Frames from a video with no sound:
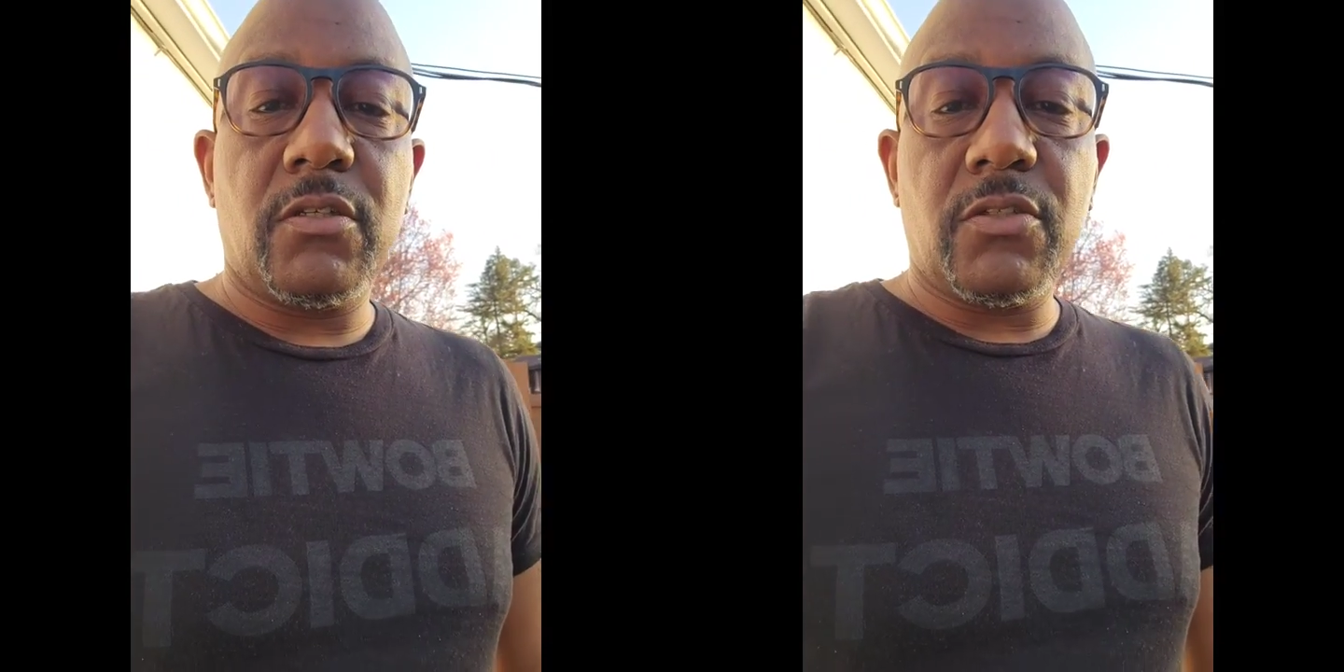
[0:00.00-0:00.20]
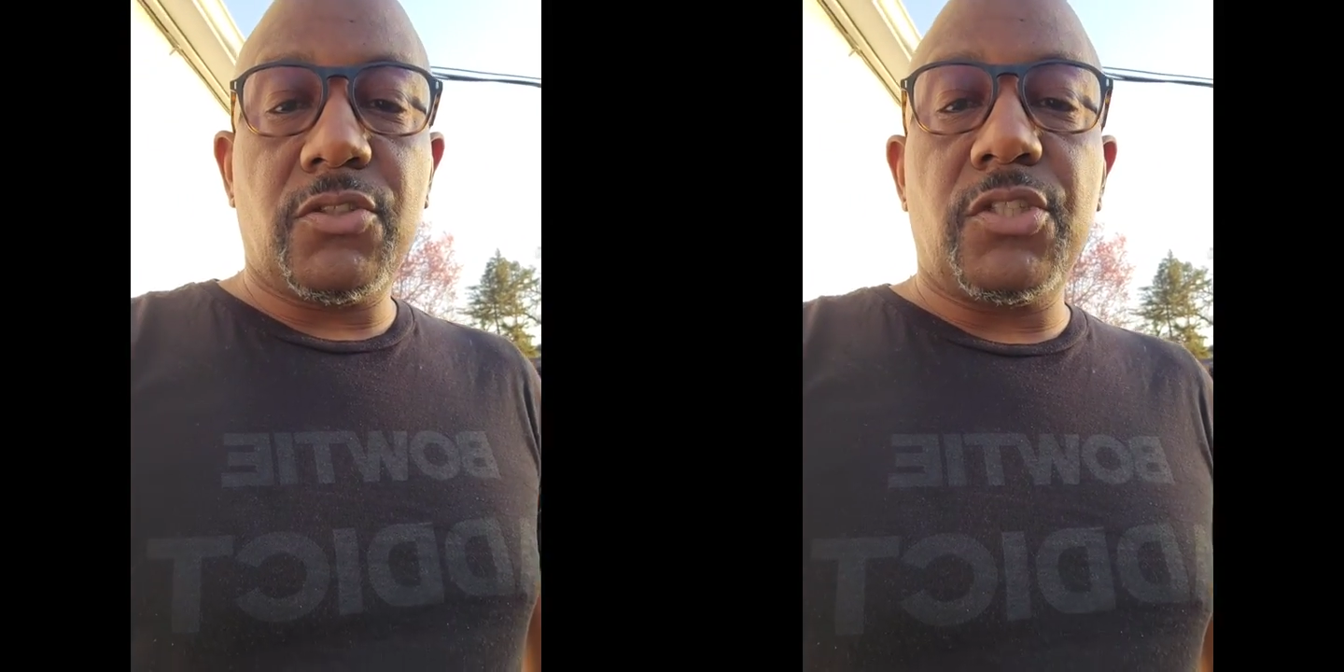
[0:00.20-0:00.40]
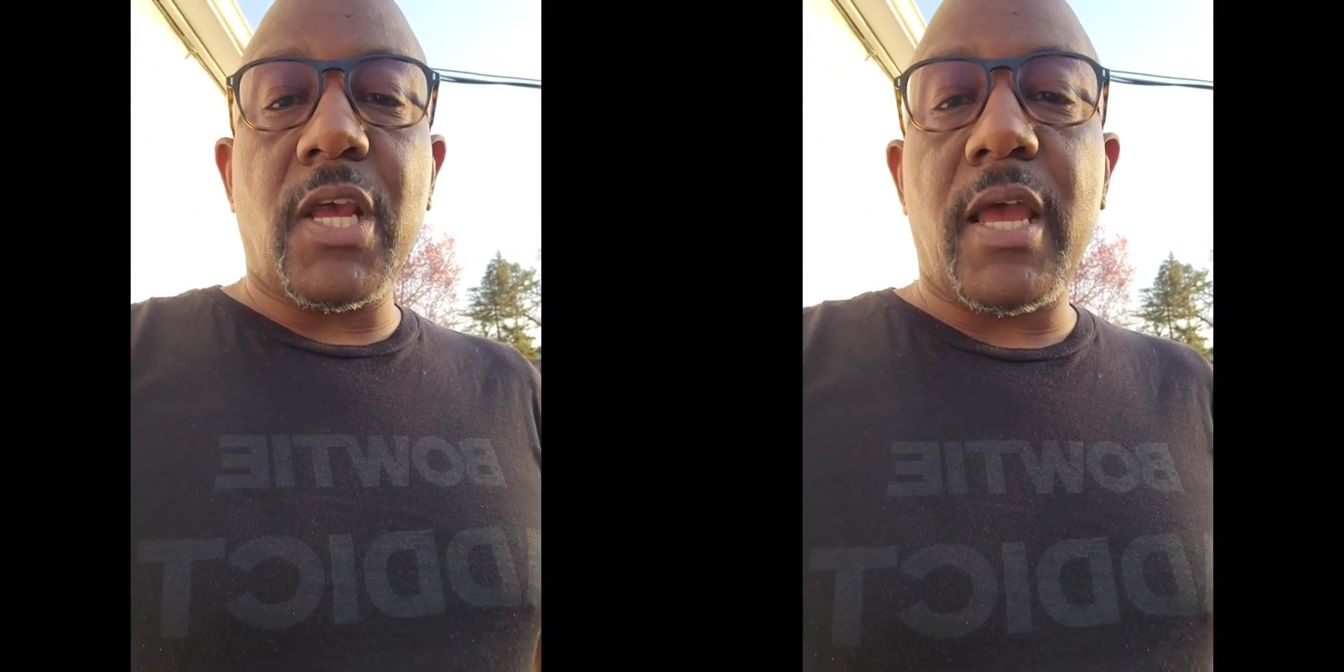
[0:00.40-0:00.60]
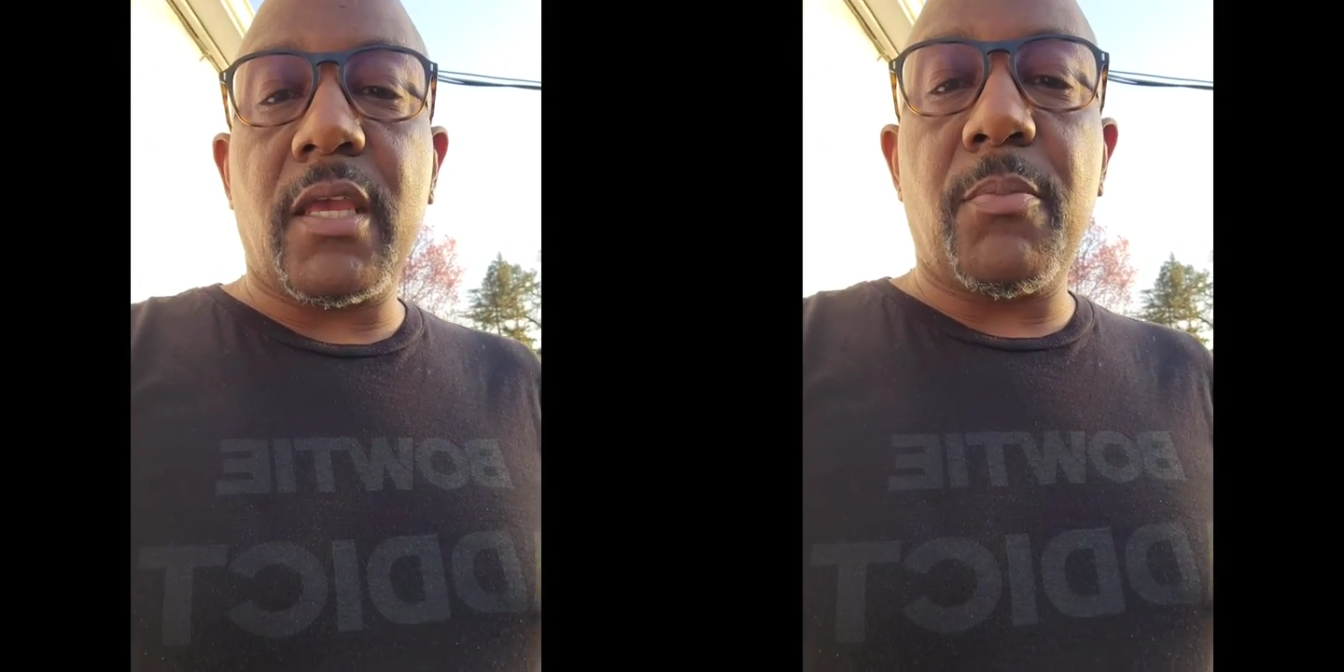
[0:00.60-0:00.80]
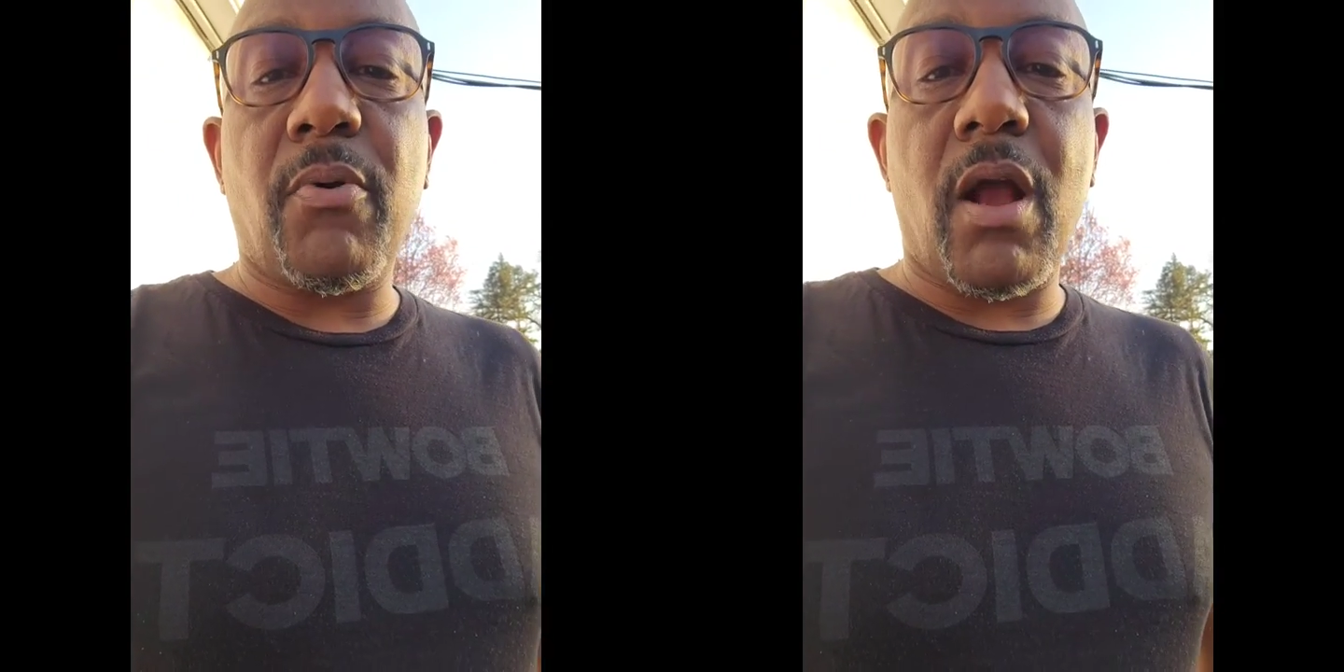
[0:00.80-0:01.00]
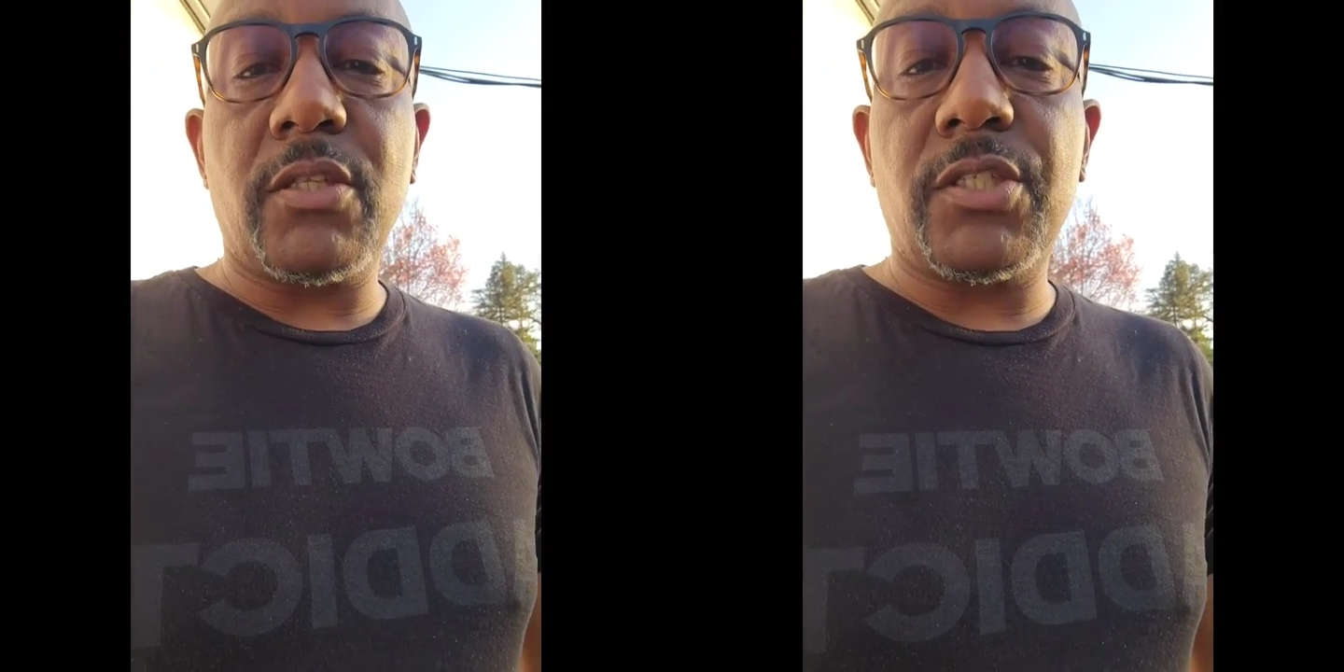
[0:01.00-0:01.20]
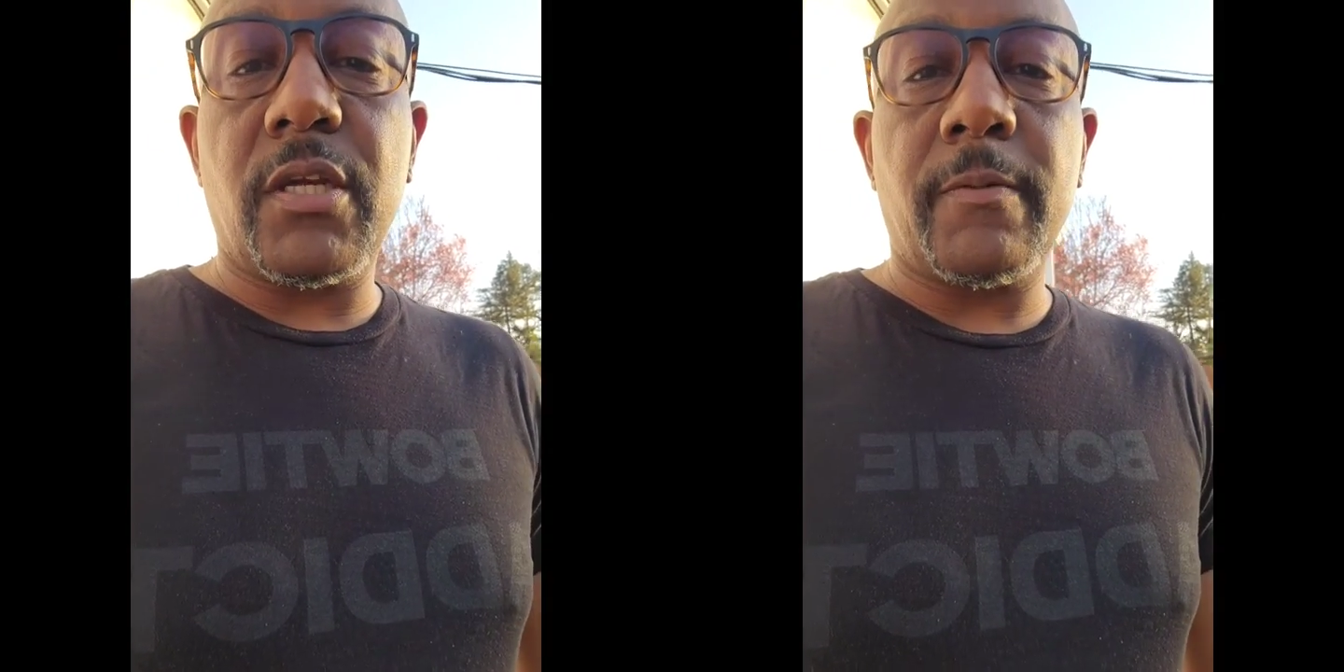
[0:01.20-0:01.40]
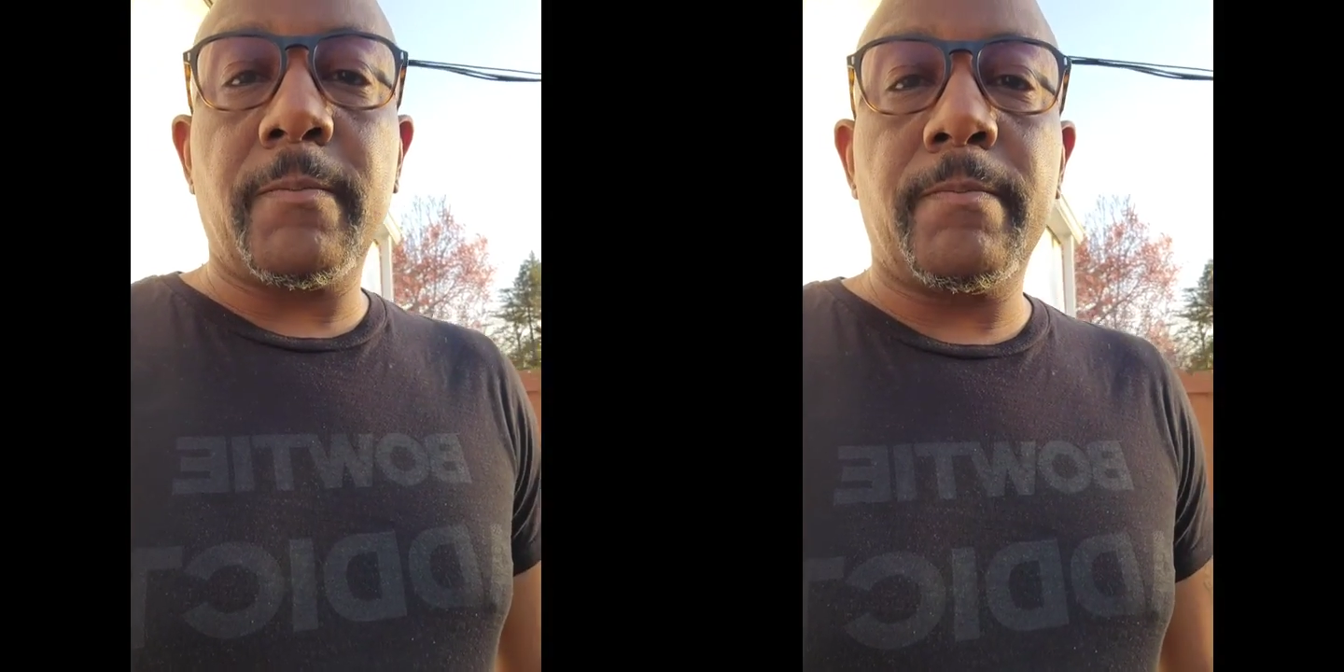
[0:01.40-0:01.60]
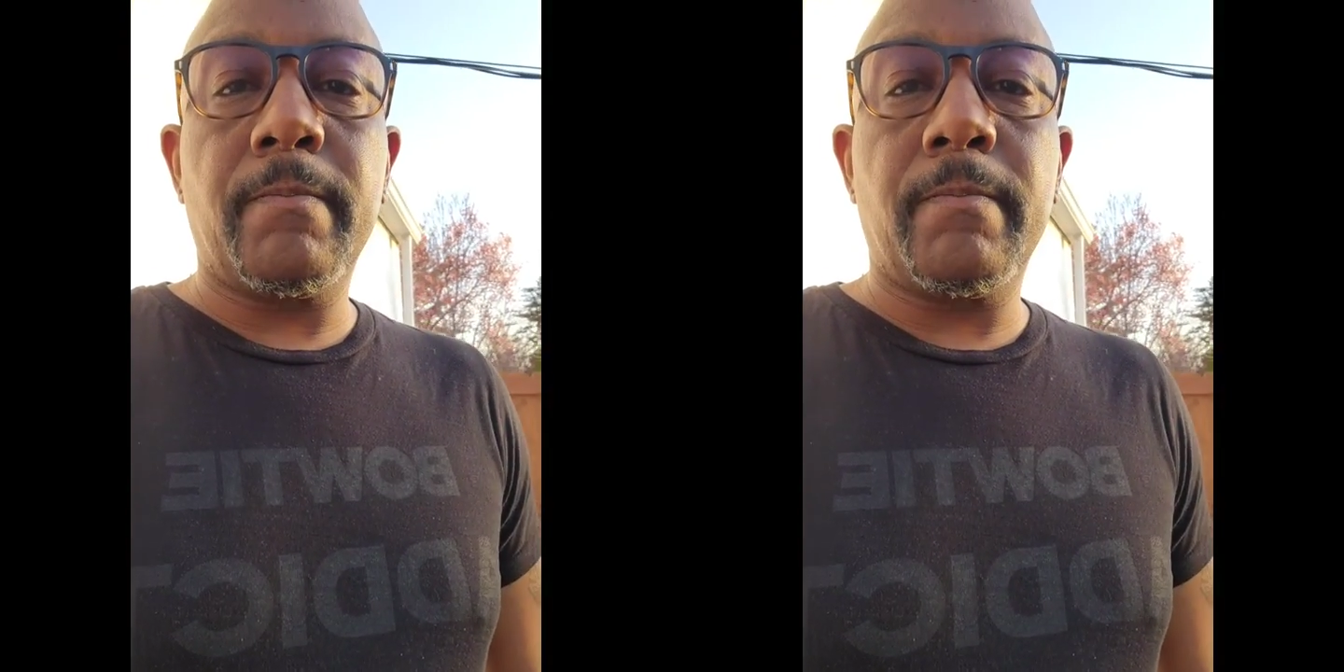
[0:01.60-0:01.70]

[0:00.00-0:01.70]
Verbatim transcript: this jacket project.